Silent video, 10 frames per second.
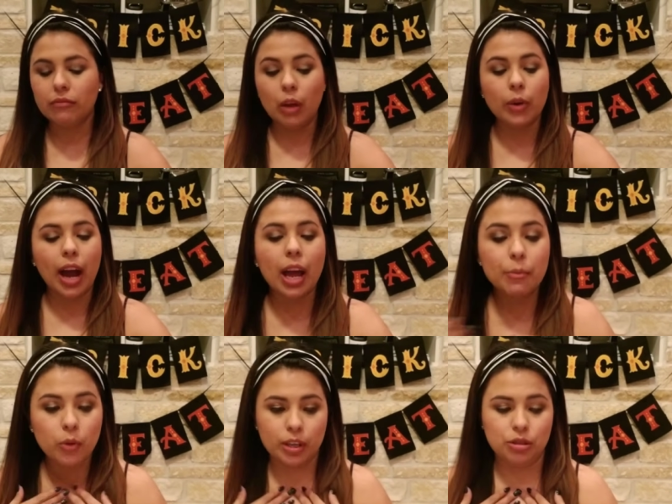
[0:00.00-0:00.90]
what I'm
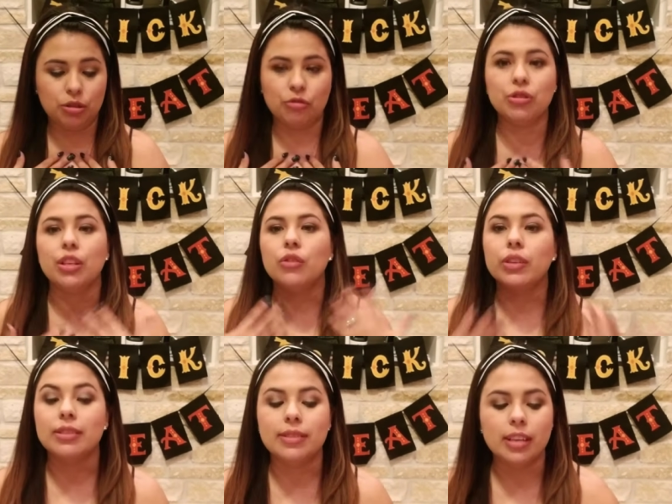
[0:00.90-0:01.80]
going to do so that you
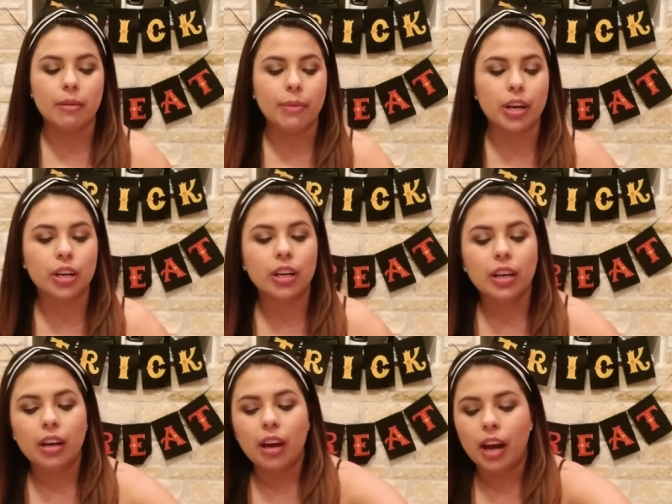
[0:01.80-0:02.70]
can see it better,
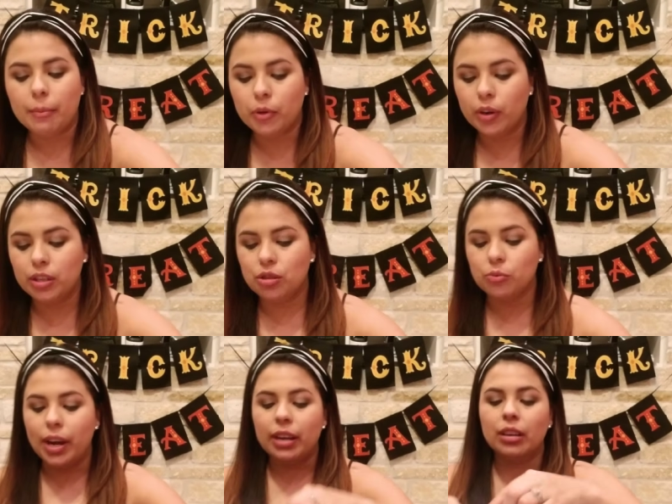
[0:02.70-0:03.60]
I'm going to
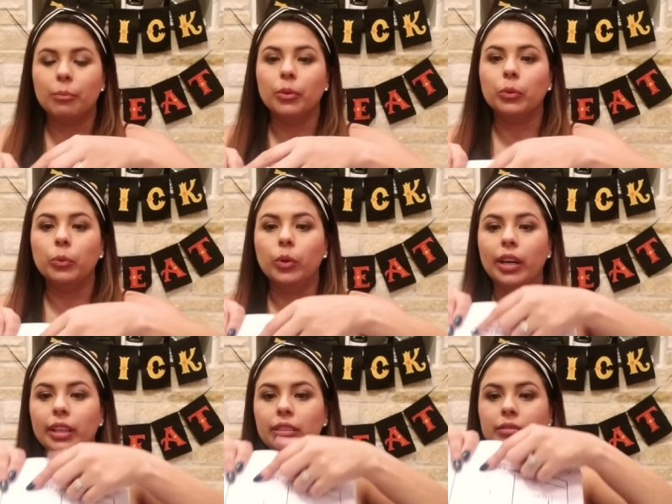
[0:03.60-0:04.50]
write number
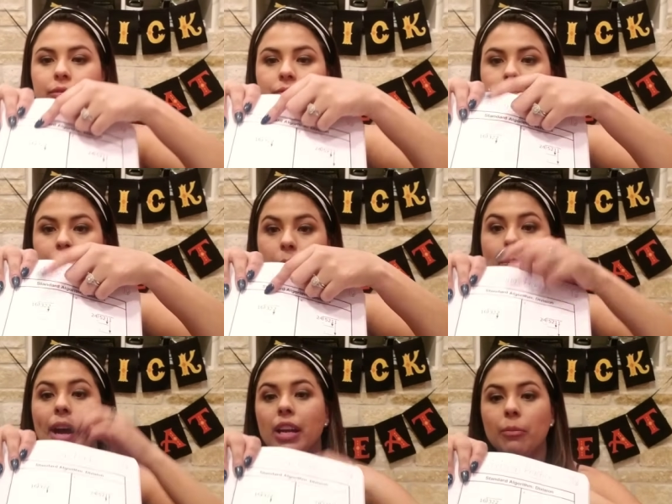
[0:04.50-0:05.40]
1.
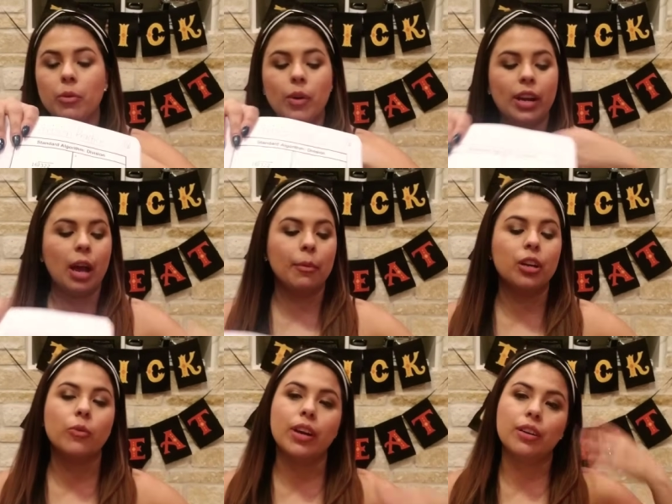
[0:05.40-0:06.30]
My number 1, I'm going to
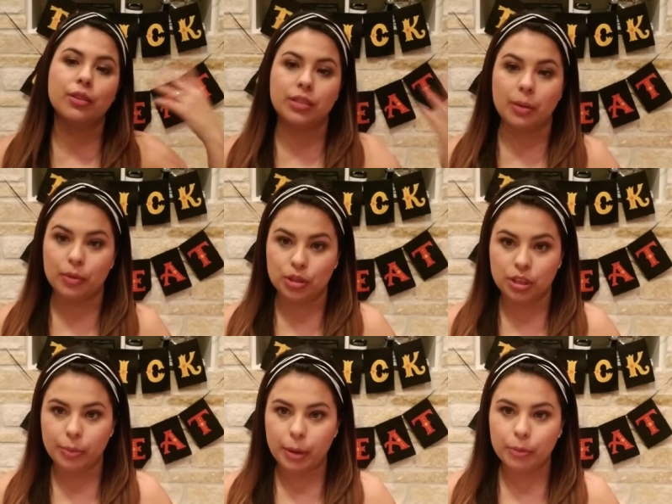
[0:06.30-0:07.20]
write on a separate sheet
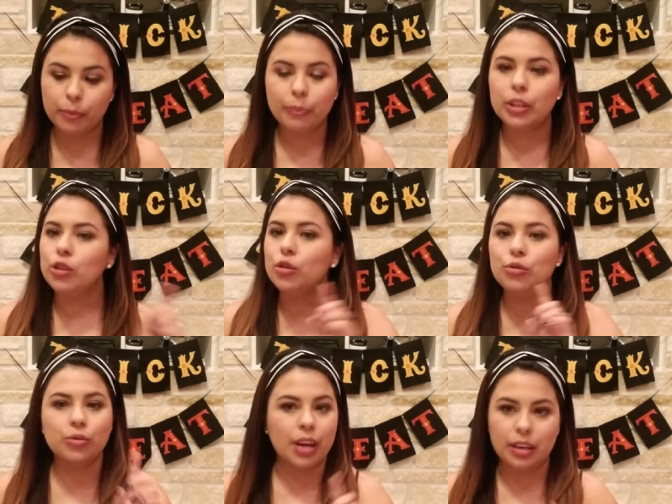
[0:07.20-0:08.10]
of paper. You
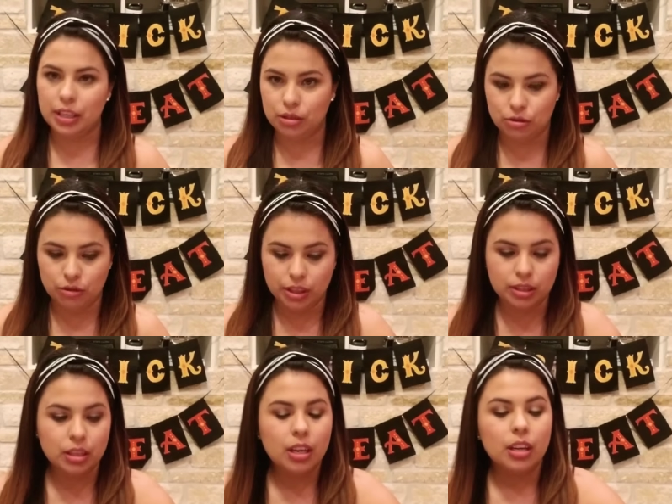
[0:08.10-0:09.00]
do not need to do this.
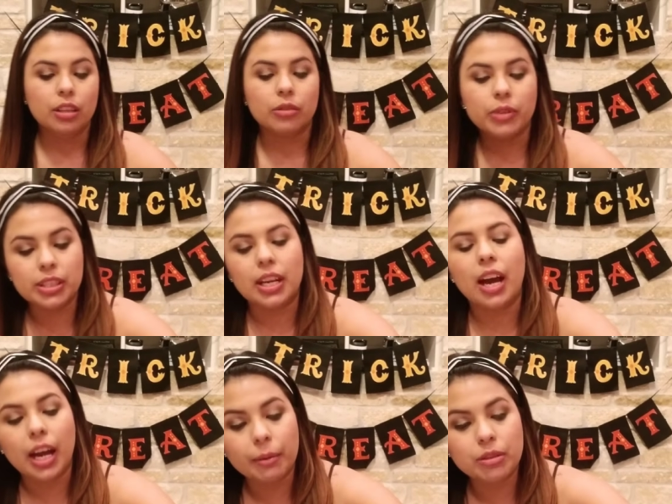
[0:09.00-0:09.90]
The reason
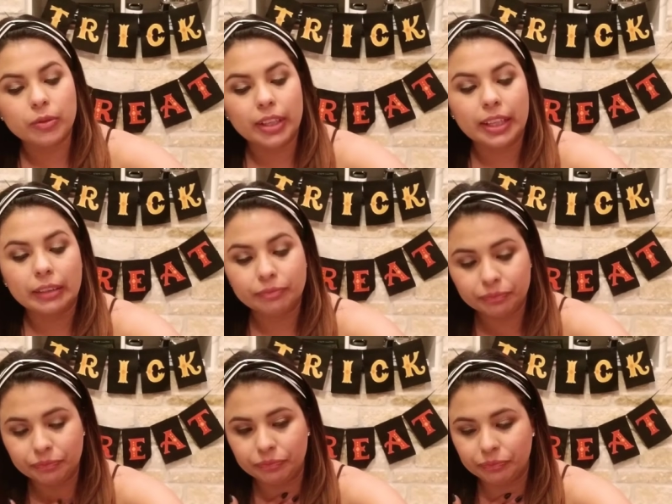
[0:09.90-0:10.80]
I'm doing it
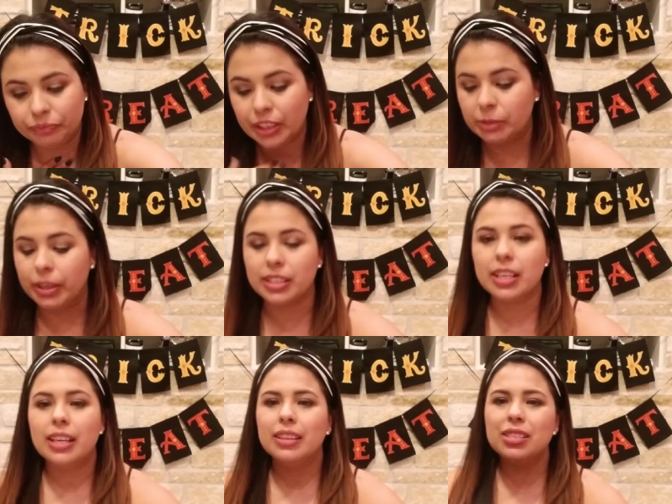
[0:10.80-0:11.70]
is because
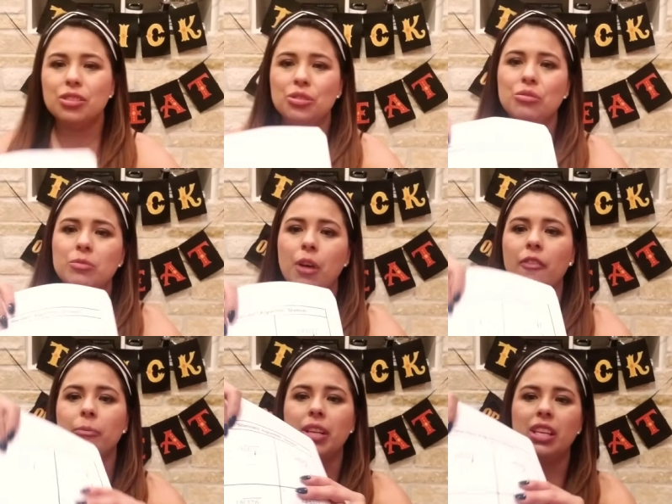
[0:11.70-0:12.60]
this is too small for
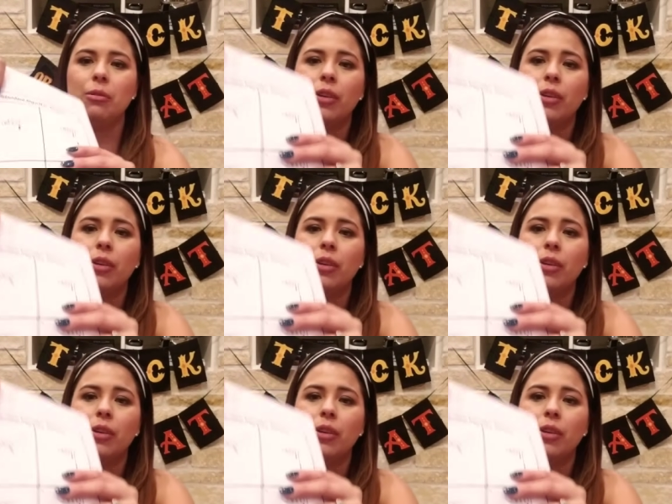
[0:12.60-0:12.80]
me to keep